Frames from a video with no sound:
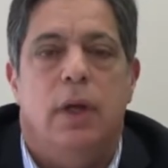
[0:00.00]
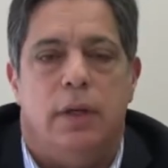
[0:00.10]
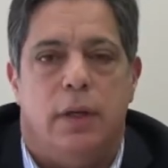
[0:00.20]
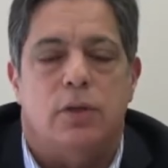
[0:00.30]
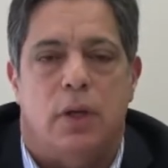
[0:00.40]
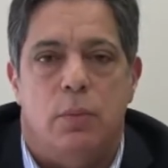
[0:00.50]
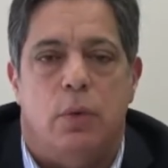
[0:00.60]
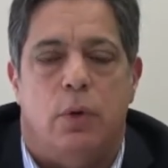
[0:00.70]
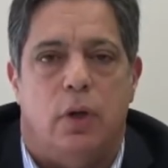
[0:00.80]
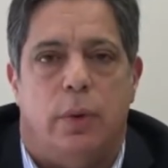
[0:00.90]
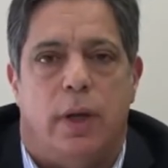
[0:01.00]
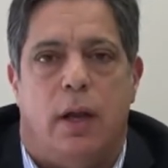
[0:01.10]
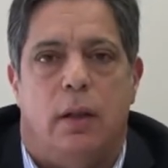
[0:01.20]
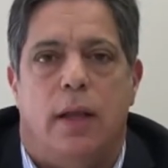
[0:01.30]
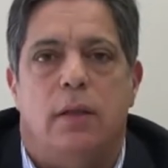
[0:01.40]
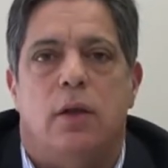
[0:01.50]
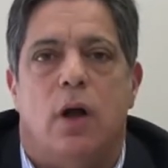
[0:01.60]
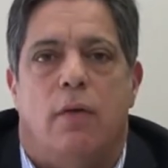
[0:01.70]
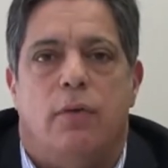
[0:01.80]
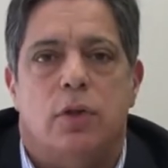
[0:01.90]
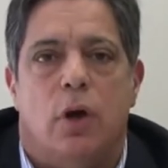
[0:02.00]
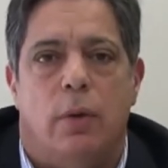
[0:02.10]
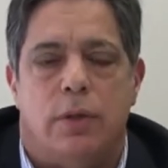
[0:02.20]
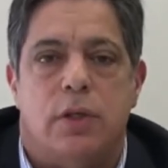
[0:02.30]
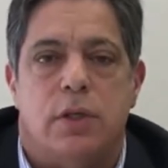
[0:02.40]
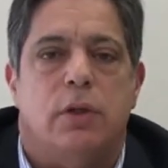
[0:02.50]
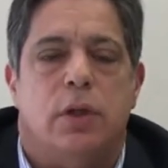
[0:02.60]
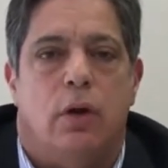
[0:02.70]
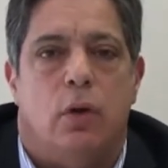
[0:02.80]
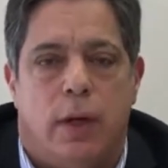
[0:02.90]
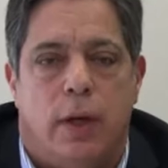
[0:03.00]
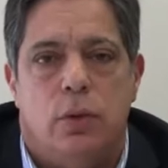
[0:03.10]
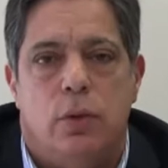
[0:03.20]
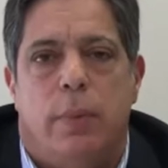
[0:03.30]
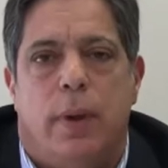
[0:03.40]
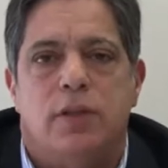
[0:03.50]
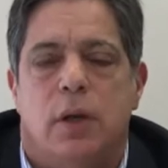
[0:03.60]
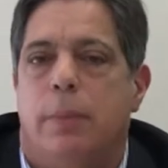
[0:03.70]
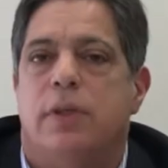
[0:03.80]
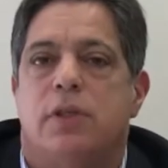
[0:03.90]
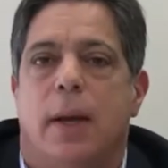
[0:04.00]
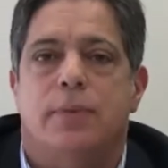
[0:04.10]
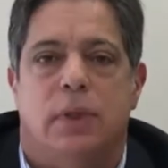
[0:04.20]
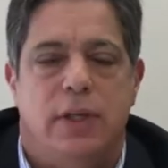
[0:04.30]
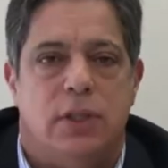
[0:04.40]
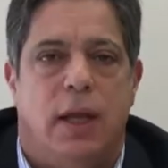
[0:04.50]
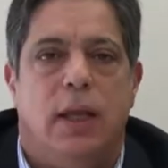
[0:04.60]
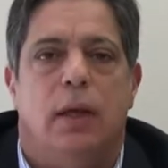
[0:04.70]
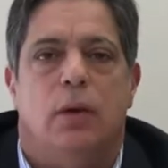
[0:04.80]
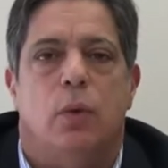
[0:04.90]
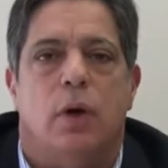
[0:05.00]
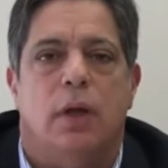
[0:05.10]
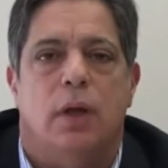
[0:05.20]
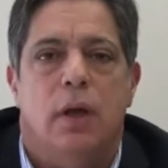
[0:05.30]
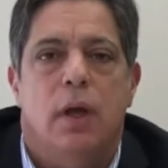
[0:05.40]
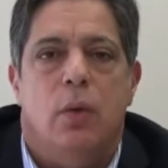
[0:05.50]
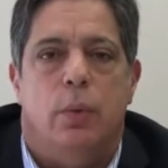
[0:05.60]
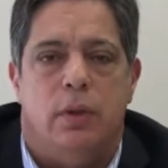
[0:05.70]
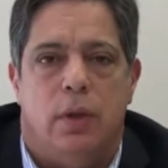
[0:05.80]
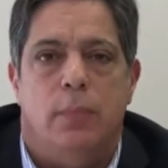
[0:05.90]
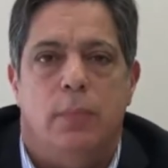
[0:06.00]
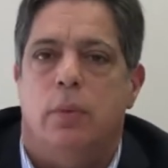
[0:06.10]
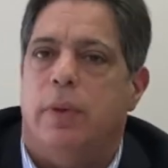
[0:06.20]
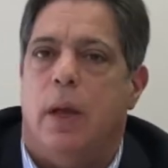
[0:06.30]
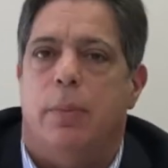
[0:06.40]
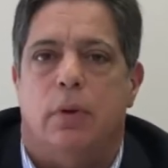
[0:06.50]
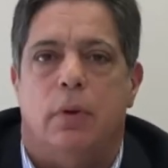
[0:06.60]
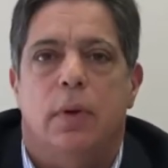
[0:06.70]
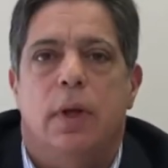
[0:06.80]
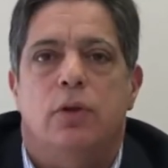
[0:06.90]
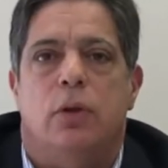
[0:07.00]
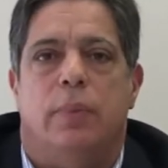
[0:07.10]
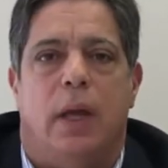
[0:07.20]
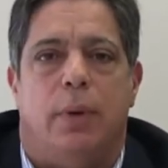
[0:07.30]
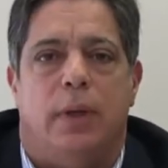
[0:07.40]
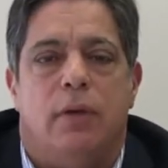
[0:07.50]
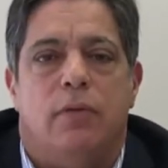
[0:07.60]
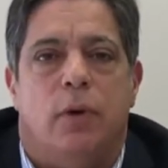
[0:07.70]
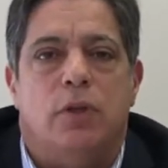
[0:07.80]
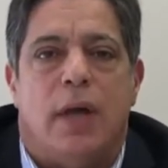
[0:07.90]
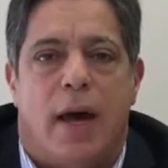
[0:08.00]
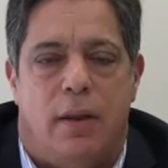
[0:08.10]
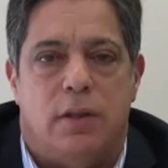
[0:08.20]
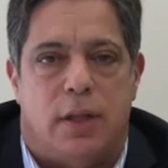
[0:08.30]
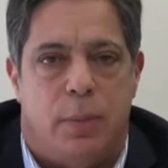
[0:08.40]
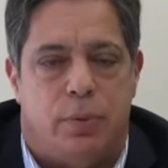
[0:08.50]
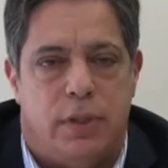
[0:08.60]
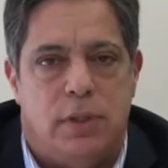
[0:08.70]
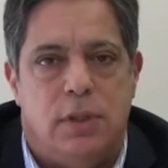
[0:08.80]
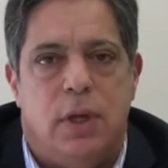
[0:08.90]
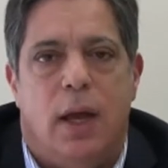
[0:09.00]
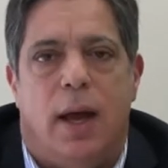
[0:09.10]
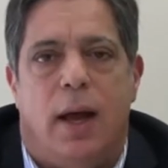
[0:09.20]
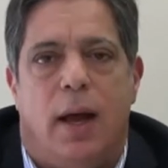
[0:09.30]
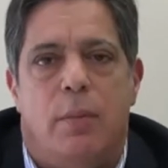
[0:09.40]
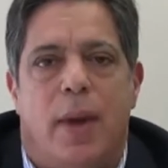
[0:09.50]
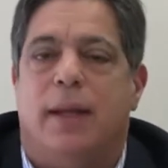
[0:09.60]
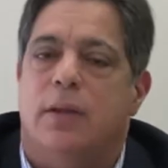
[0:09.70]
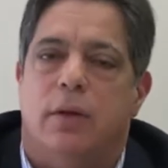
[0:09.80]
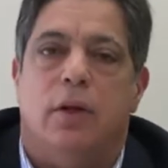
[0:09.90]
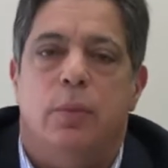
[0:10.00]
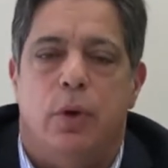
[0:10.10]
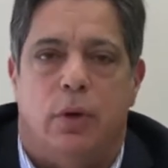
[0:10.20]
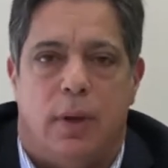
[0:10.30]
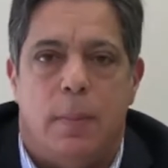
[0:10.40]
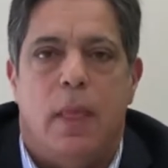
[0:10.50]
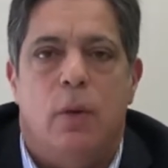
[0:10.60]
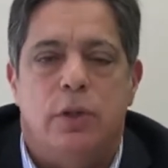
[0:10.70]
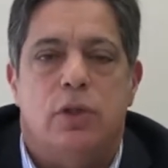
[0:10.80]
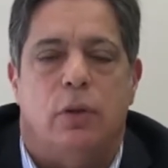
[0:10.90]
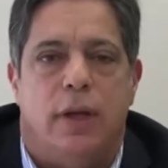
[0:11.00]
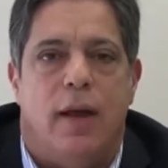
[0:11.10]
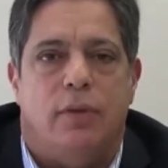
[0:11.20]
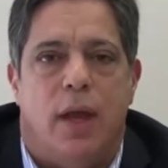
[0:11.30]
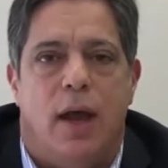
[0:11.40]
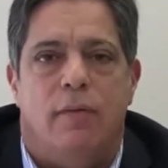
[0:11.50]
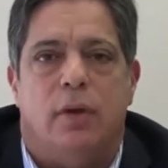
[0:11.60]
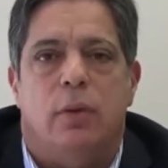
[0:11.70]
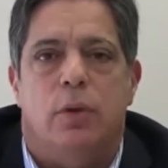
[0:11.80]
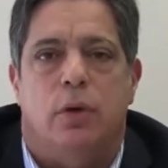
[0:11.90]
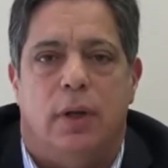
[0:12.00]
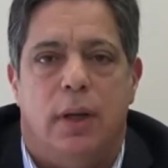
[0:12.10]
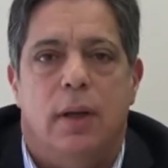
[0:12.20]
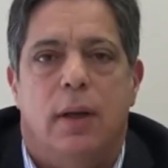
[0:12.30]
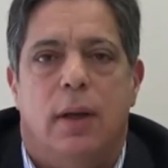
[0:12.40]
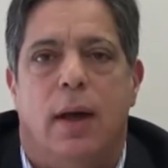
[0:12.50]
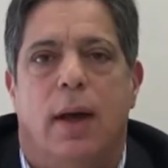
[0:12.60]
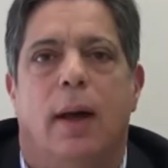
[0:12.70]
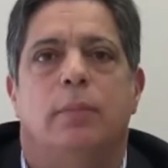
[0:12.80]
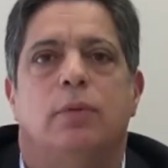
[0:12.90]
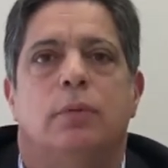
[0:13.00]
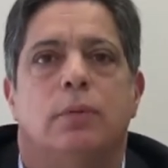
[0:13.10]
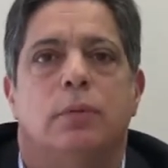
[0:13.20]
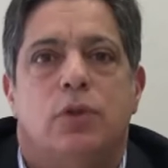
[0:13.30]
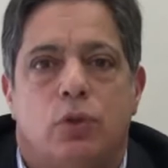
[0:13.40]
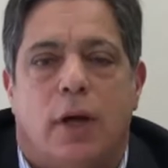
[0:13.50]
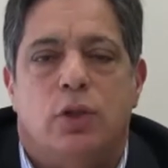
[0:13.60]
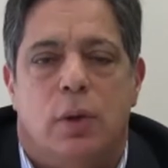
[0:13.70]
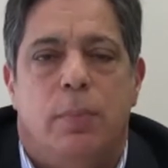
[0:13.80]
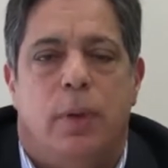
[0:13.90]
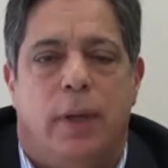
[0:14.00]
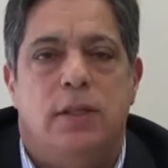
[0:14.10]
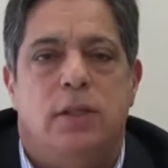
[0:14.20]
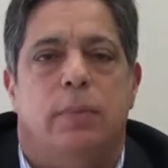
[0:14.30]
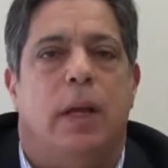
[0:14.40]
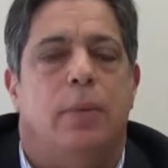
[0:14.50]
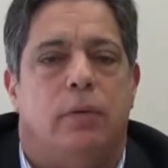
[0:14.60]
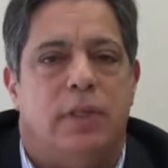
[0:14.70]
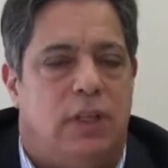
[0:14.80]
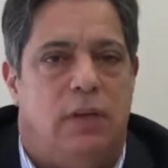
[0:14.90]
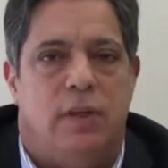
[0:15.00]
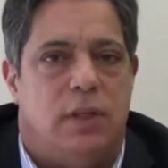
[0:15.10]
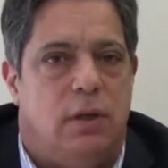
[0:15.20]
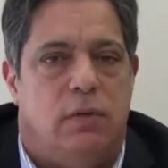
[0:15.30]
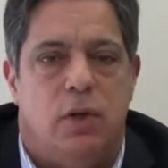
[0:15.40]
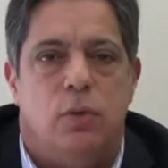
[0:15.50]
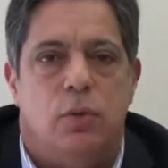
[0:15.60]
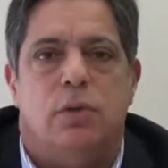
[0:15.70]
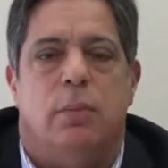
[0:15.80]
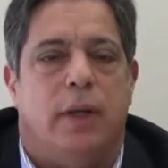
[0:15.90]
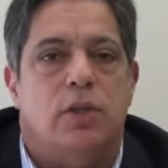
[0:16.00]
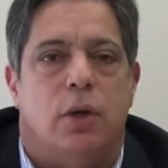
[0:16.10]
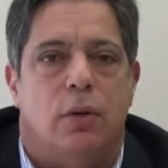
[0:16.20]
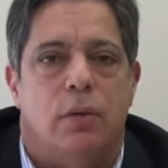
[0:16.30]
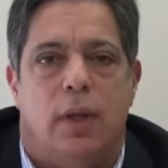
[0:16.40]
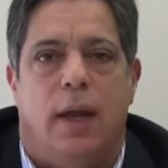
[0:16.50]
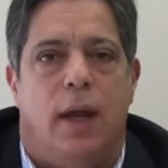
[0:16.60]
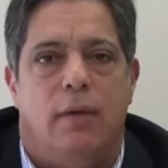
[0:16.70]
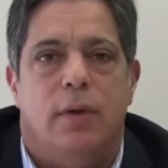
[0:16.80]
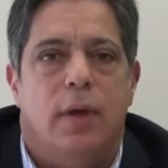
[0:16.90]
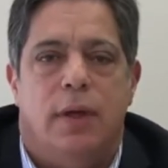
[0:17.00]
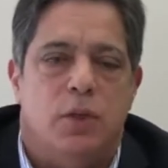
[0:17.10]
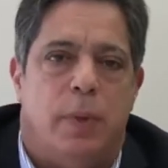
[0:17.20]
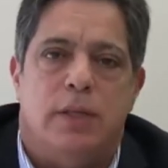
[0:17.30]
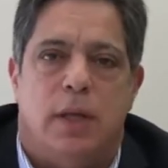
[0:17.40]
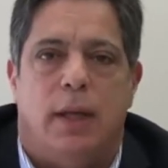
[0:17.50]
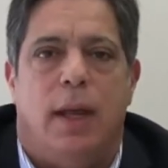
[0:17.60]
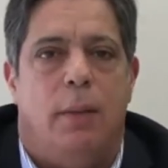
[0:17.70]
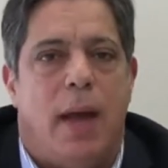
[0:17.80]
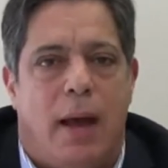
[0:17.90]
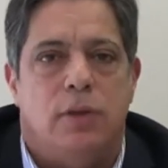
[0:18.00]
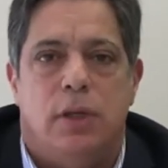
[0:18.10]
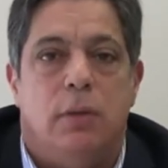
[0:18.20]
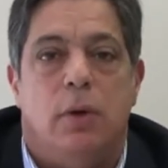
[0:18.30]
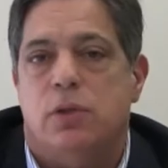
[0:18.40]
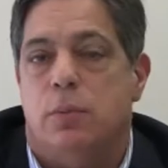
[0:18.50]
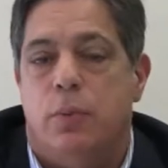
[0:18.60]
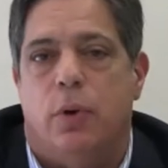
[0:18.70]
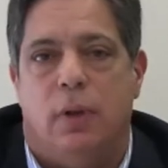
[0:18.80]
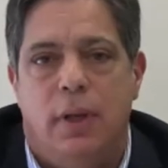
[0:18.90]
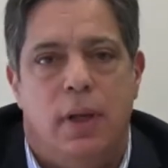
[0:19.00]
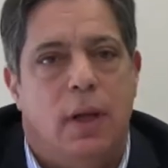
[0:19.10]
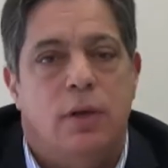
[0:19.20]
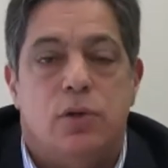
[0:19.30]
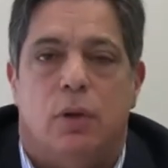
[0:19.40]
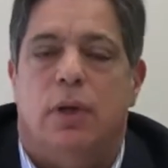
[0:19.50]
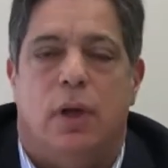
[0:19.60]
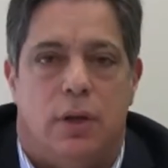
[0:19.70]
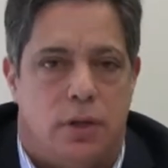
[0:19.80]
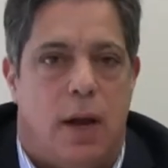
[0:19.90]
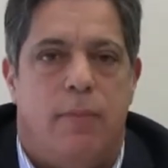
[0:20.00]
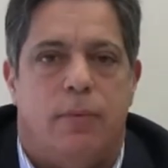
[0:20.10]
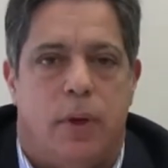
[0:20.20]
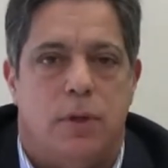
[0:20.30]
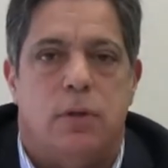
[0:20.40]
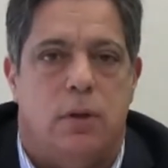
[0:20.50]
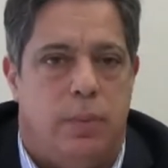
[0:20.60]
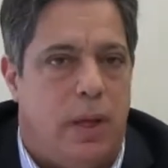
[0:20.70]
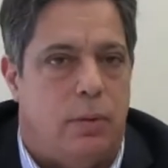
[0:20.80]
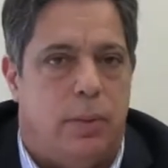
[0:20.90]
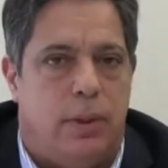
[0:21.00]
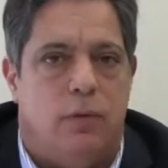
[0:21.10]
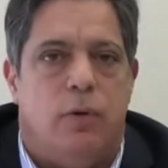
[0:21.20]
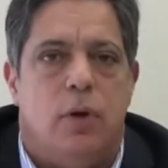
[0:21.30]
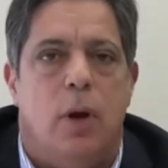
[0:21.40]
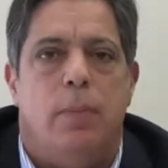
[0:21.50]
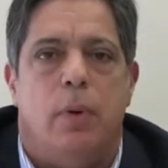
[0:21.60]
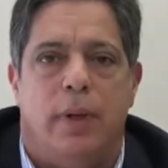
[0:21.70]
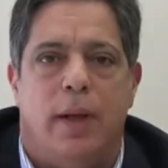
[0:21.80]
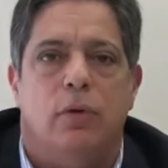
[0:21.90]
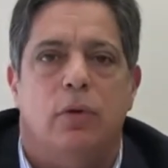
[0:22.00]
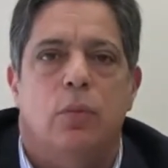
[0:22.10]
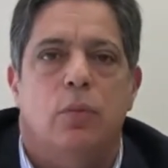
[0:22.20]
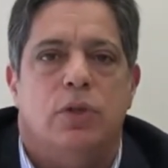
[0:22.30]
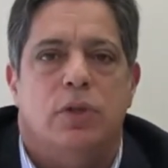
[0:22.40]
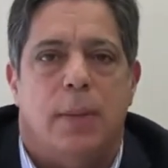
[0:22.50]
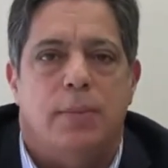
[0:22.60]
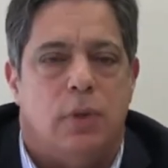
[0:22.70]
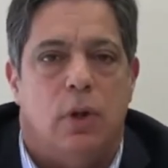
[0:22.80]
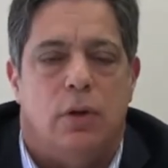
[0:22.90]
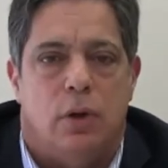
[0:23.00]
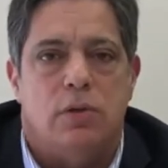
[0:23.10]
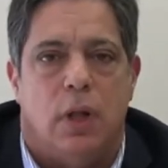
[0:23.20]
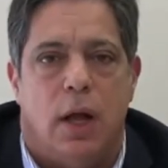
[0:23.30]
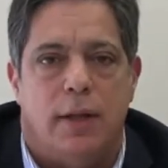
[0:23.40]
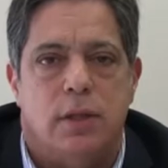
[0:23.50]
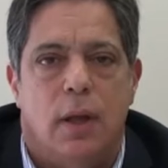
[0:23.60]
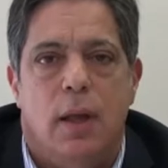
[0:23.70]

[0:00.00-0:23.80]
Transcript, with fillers: Yesterday morning, we had a lengthy conference call with Secretary Wetzel about some of the steps that he's taken and working with him to be able to, to be able to get folks out of the state prisons uh, and back into the community. We certainly have to have a community uh, structure in place to be able to receive these individuals to make certain they have, as best they can, housing, most importantly. Certainly on the job front, it's going to be able to be difficult, but we have to do more steps along those lines.